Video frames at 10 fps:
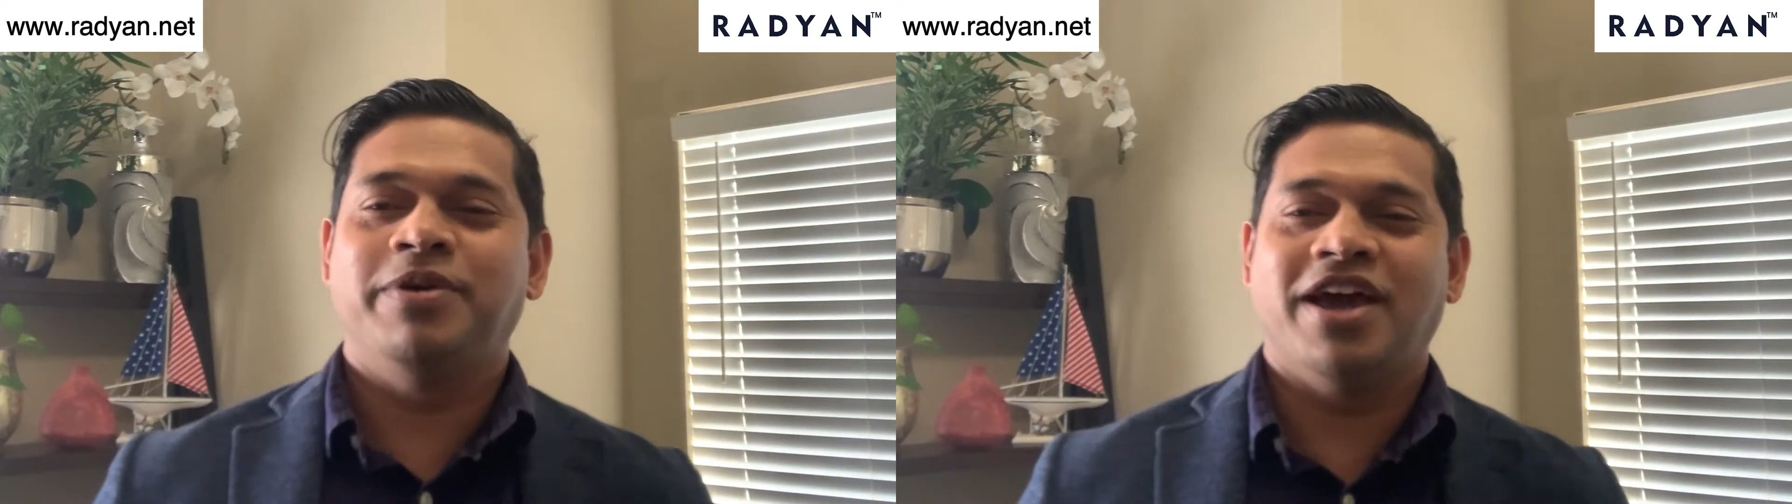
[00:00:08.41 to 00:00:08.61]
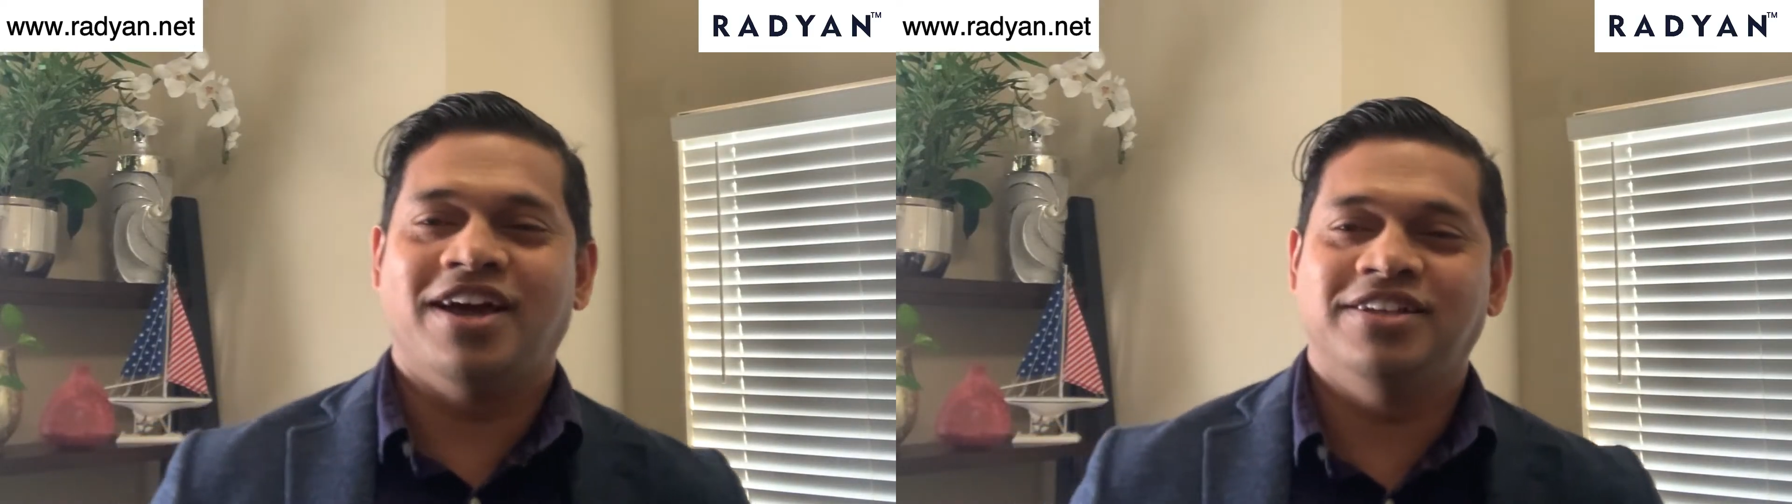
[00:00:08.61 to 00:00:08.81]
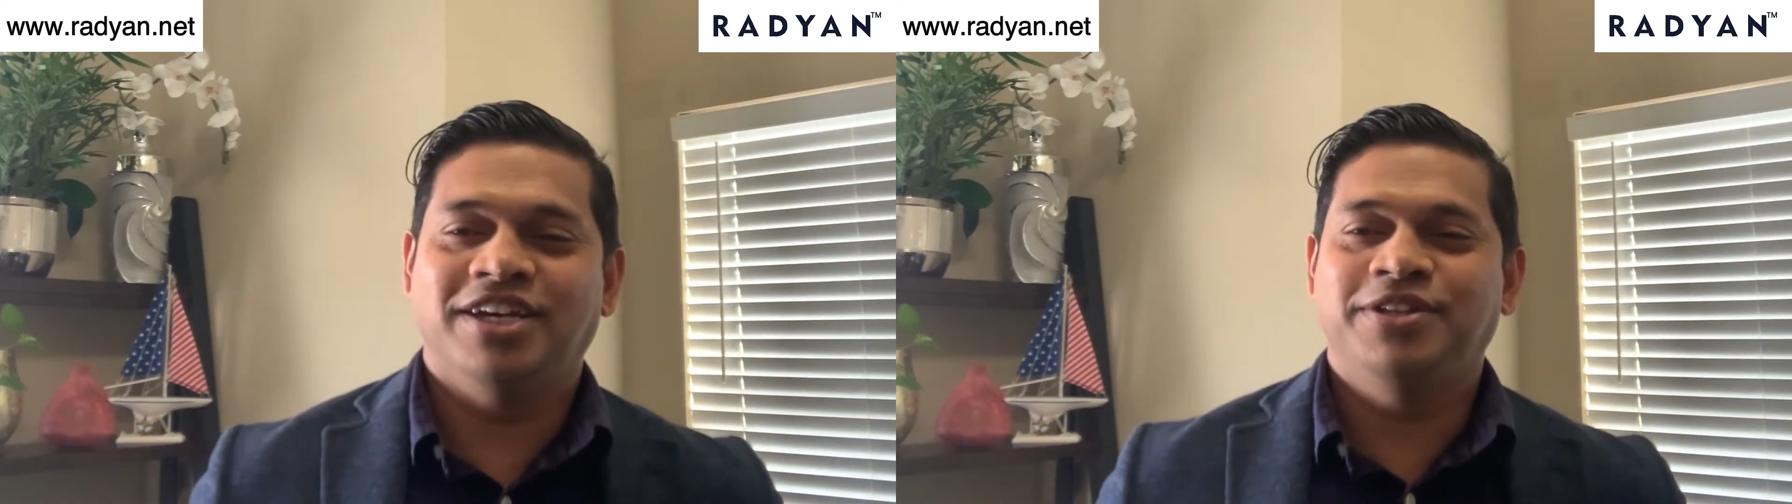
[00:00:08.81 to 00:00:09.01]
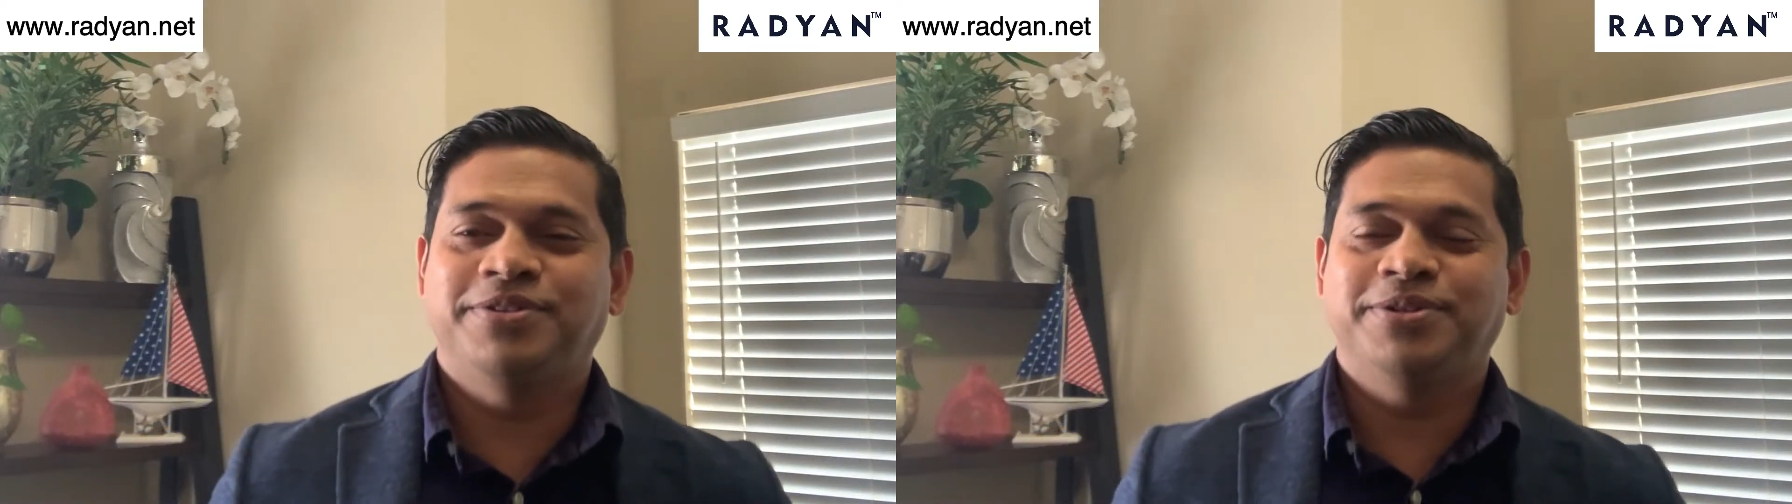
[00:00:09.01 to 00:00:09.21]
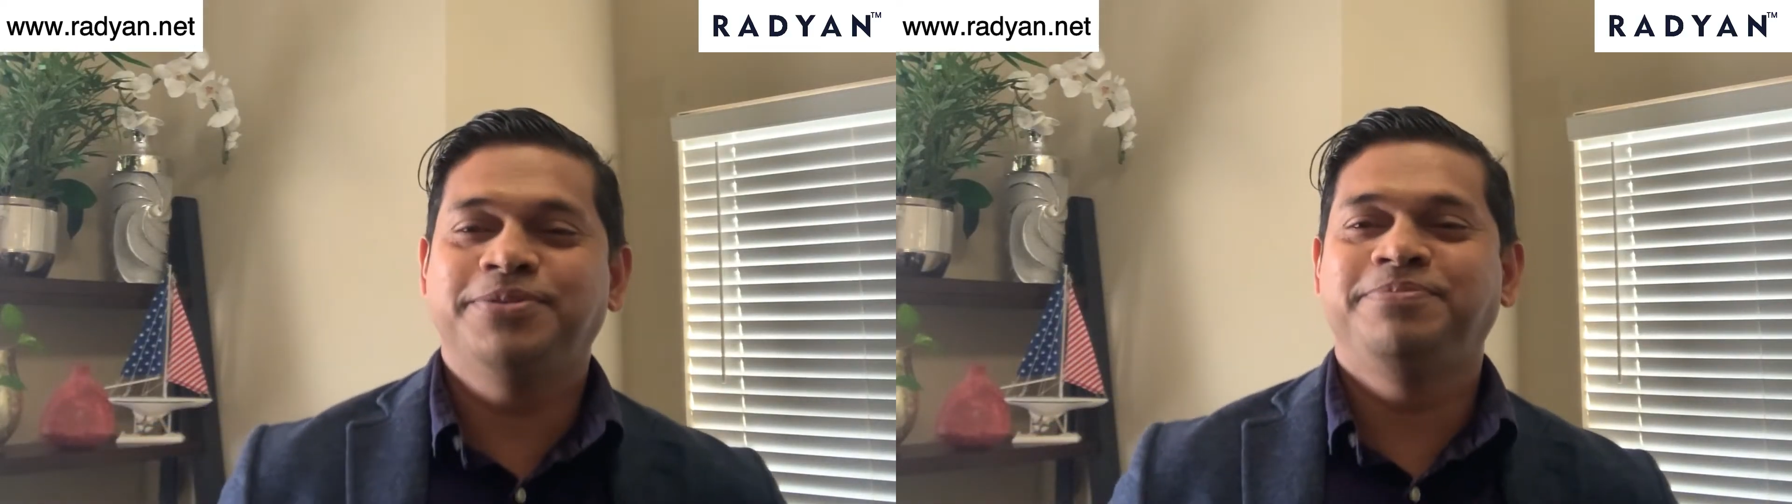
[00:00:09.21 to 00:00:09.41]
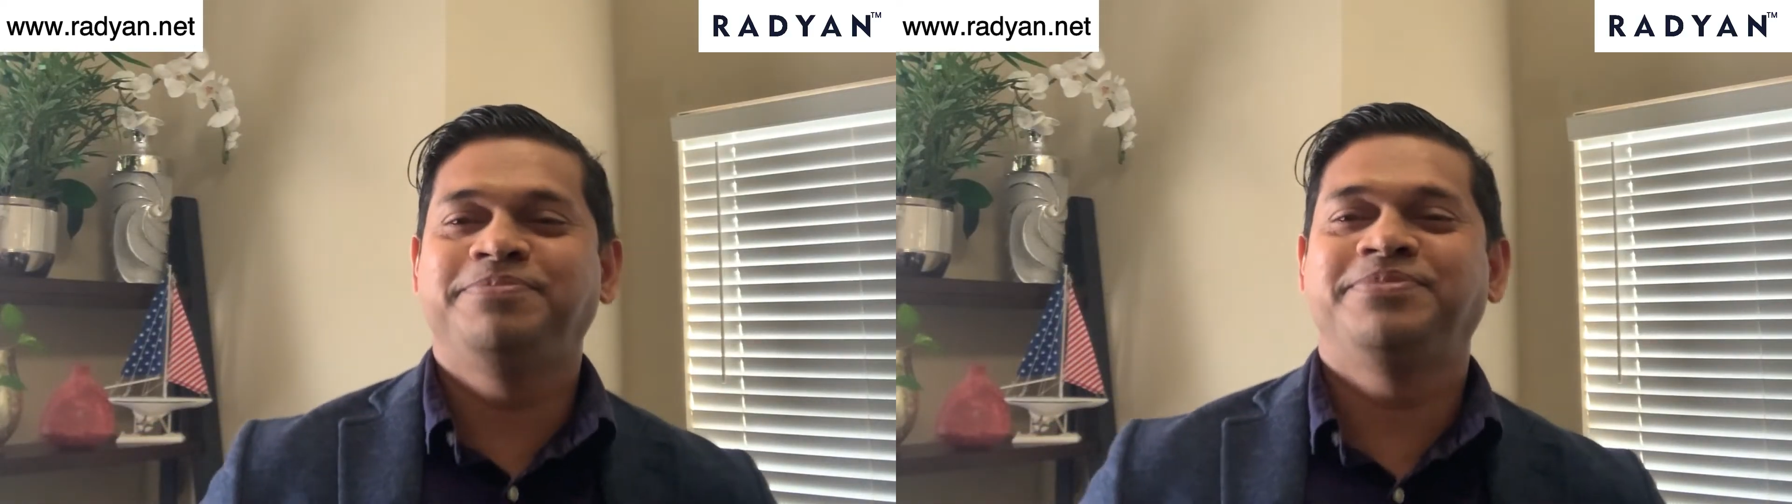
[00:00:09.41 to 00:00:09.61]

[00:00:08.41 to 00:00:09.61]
bien. ¿Y tú?